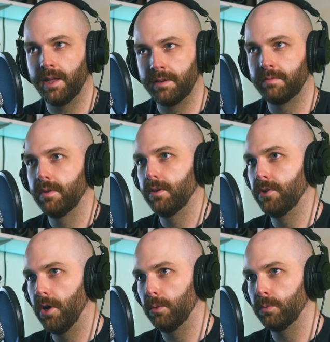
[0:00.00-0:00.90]
then
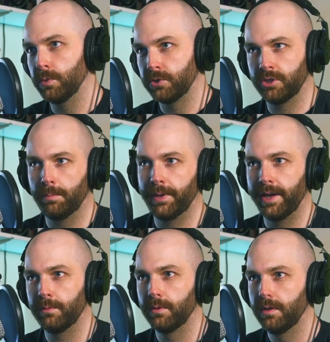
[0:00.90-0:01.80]
Noel would jump
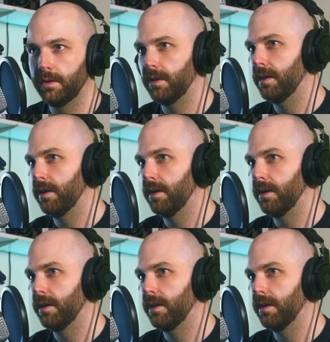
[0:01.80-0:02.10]
out and